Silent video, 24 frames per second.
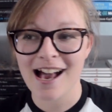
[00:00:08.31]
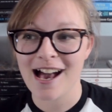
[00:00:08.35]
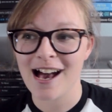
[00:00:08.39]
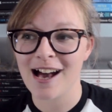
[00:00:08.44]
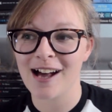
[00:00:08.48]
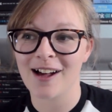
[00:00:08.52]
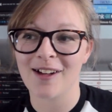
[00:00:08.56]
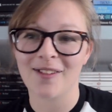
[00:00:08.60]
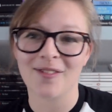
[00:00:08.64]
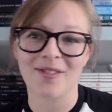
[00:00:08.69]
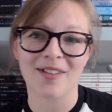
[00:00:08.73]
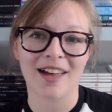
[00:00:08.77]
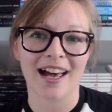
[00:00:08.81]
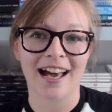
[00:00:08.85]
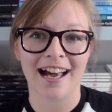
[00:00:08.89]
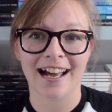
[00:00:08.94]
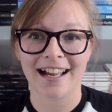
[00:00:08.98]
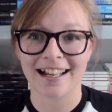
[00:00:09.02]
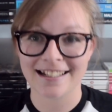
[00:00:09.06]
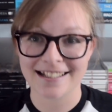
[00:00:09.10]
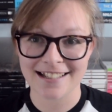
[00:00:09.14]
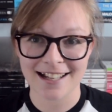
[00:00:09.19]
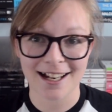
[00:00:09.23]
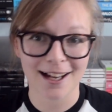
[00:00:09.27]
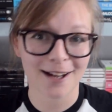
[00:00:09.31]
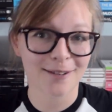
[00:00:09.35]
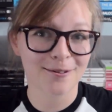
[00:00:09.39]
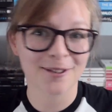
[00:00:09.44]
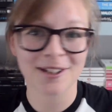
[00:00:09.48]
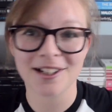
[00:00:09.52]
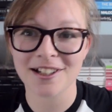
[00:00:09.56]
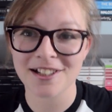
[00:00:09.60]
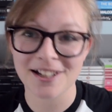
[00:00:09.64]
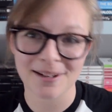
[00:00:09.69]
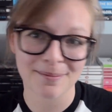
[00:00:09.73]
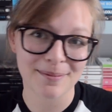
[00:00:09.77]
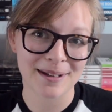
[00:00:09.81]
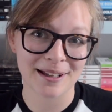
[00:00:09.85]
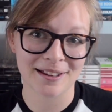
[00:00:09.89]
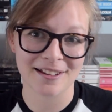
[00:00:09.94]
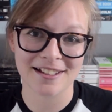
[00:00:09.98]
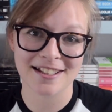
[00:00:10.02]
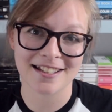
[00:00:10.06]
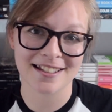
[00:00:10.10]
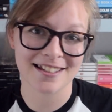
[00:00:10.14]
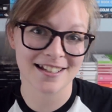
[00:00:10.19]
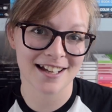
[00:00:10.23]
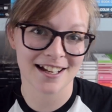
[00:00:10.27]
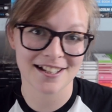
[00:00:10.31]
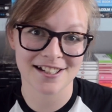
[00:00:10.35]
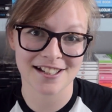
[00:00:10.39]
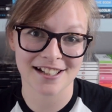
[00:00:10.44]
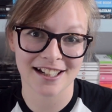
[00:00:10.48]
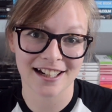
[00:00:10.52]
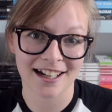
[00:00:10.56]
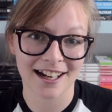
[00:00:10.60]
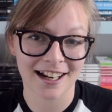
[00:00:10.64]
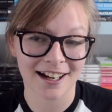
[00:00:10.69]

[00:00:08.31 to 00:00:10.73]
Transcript: um, and I want to jump in this discussion,